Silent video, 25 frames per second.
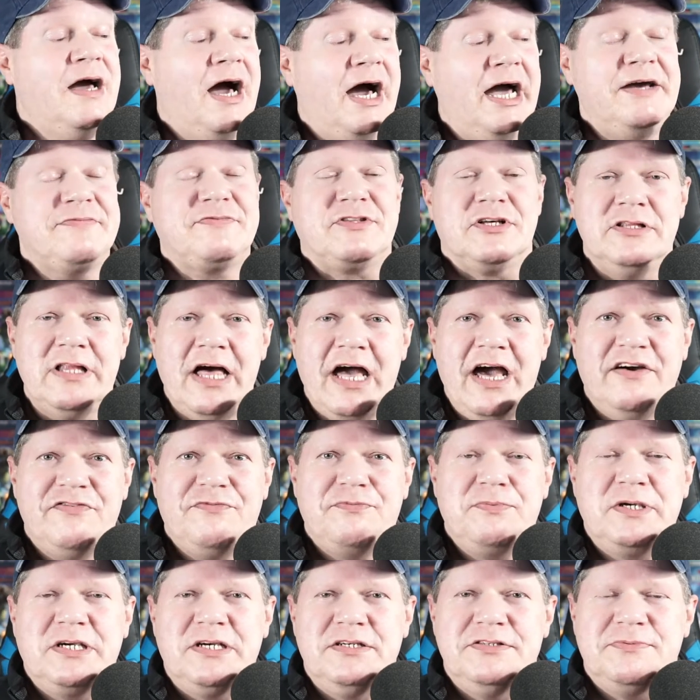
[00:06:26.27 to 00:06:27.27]
I have to laugh
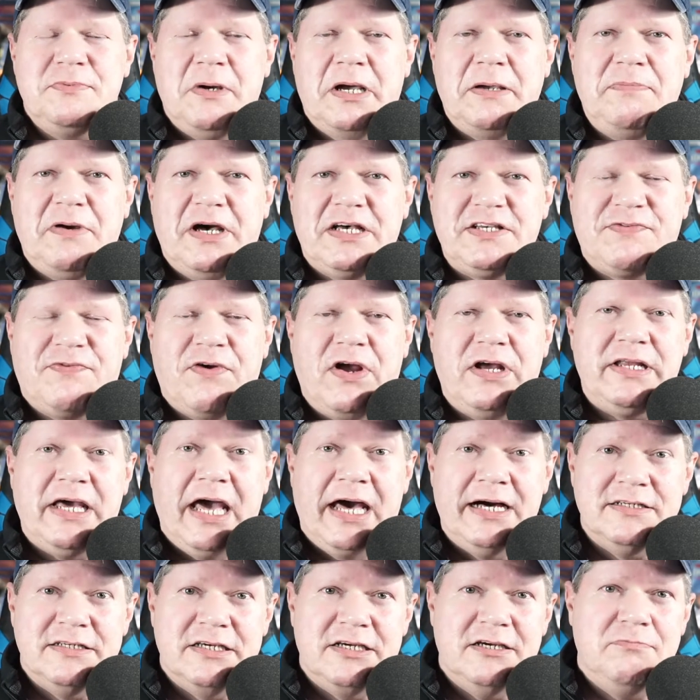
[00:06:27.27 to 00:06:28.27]
because my best friend
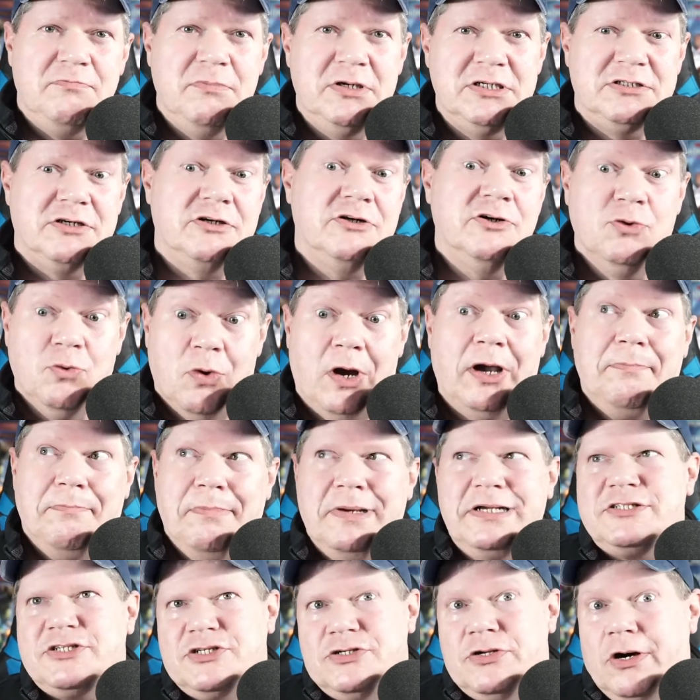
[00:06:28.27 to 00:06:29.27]
Elliot Miller, who I
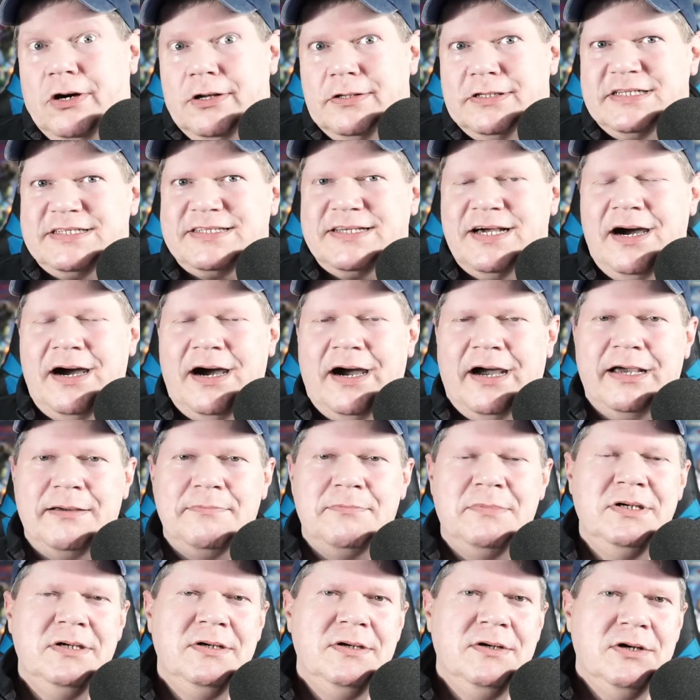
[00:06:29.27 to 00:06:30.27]
mention all the
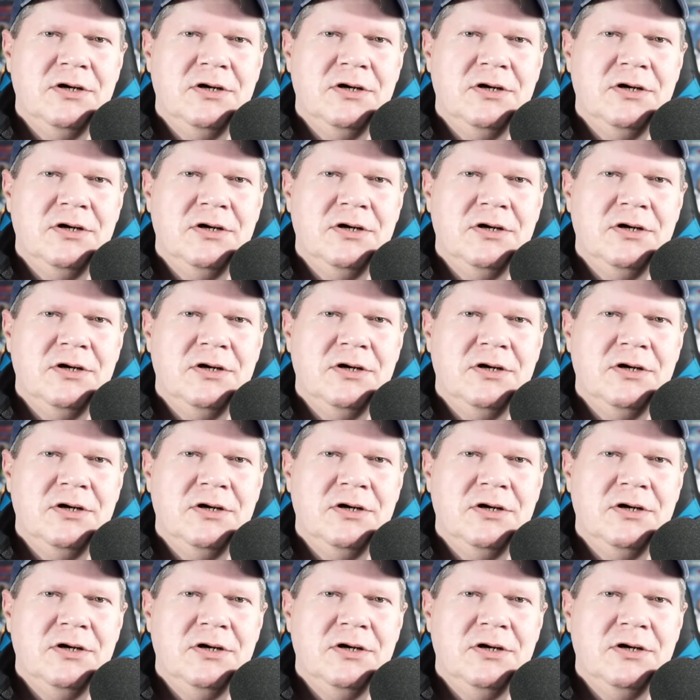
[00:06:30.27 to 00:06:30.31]
time,